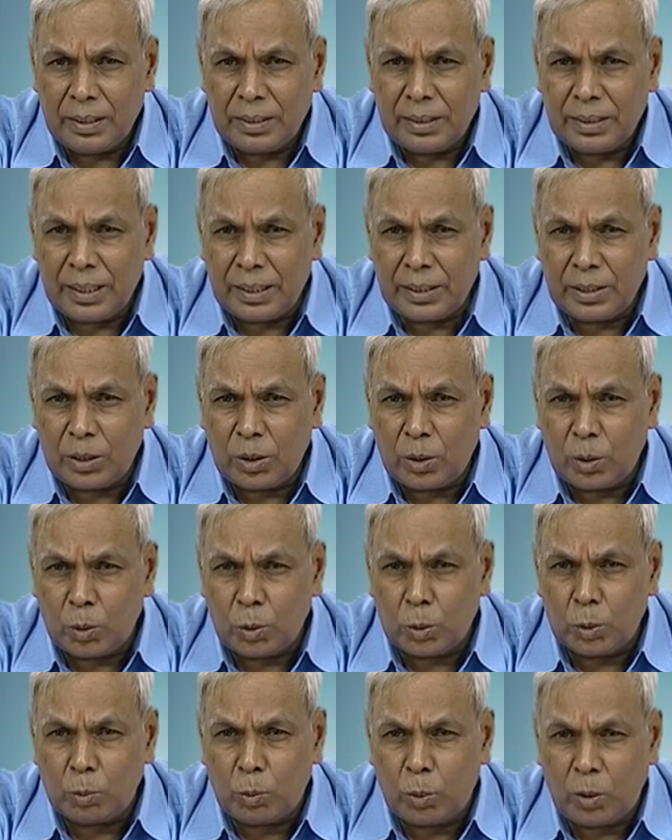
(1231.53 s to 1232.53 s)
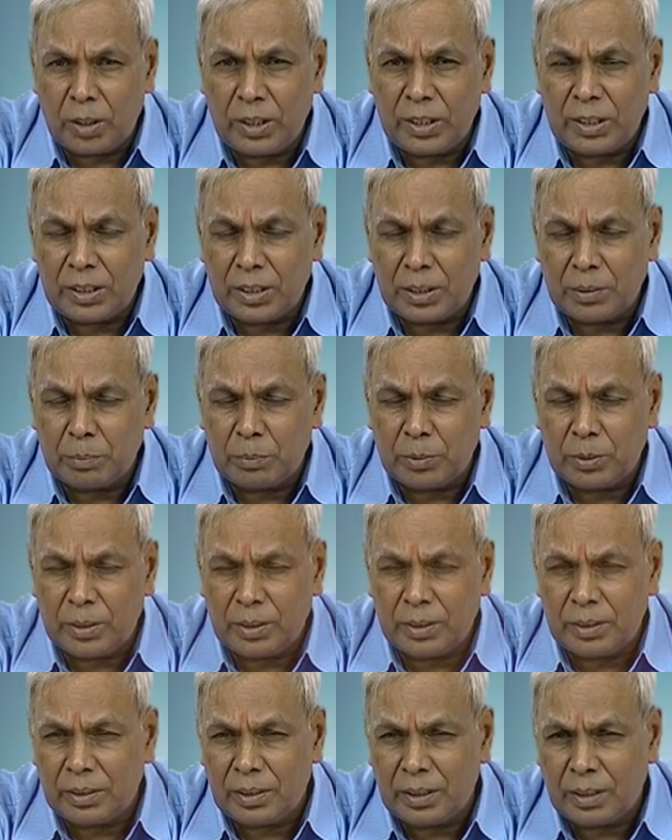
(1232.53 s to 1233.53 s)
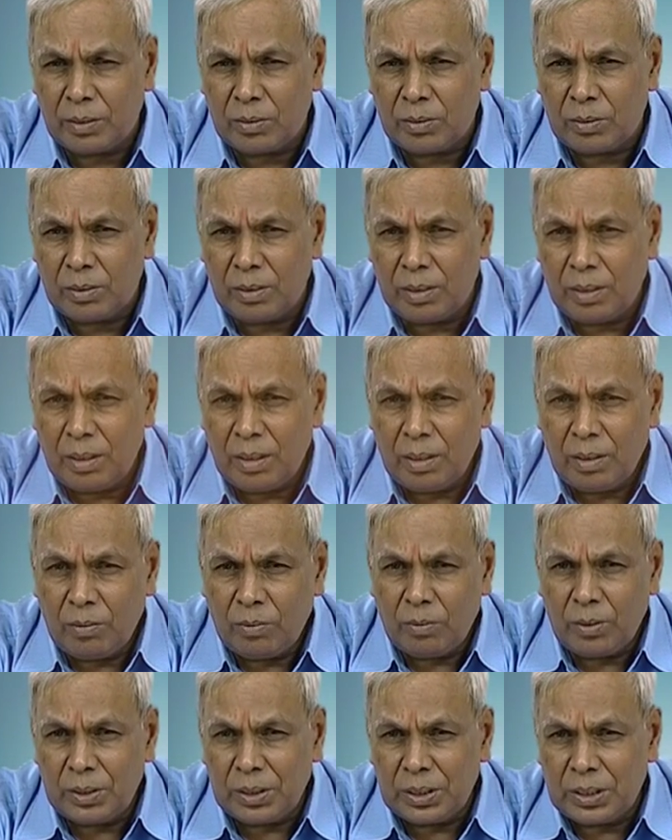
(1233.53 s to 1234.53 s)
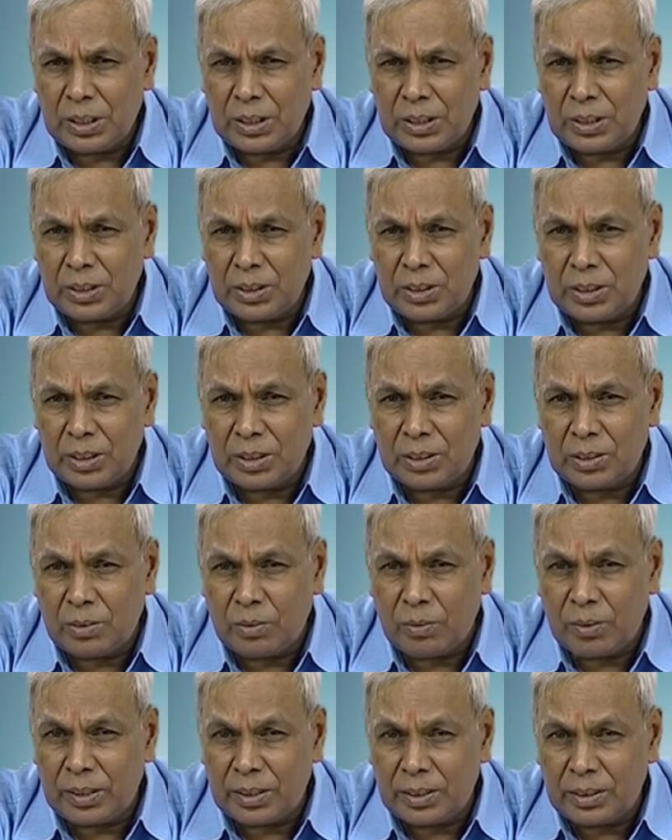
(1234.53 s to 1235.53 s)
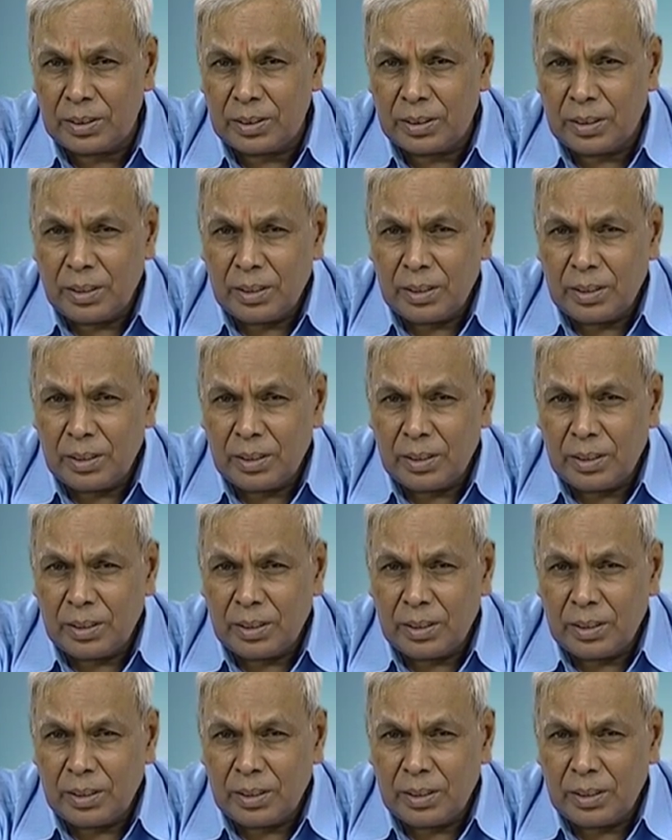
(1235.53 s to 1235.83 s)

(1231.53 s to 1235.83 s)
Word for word: they are the close boiling component around 136 to 137